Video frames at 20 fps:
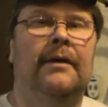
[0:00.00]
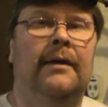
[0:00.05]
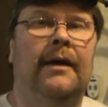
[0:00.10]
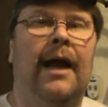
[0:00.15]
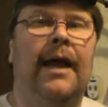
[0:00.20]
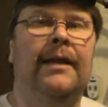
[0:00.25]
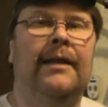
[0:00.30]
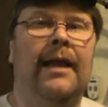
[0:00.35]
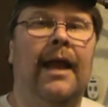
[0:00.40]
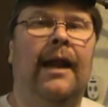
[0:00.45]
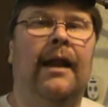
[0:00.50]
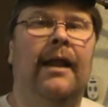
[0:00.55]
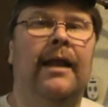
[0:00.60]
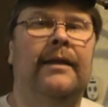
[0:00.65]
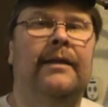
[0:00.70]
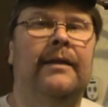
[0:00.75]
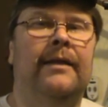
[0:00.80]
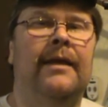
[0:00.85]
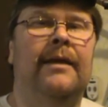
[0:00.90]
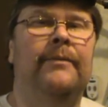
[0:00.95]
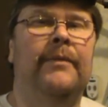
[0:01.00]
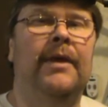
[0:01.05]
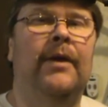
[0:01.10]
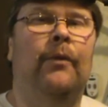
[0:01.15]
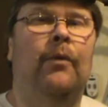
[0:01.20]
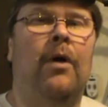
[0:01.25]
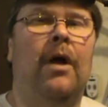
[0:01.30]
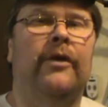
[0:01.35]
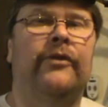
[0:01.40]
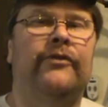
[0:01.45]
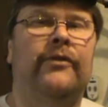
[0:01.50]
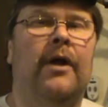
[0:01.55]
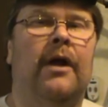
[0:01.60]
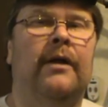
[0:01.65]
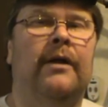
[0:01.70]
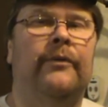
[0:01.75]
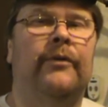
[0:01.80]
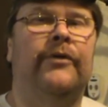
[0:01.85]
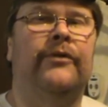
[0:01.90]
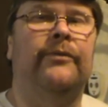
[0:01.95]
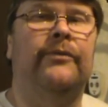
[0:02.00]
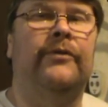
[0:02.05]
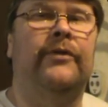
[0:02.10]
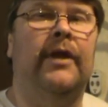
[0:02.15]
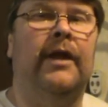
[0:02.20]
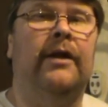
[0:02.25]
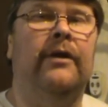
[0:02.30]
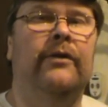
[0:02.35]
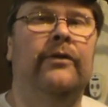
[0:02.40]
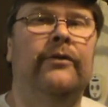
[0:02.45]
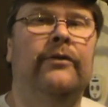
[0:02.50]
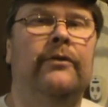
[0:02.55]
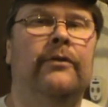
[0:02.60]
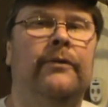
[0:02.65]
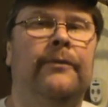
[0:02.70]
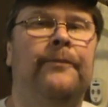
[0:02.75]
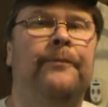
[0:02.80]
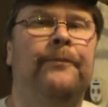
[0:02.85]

I'd kind of like to get me a wall started with some stickers.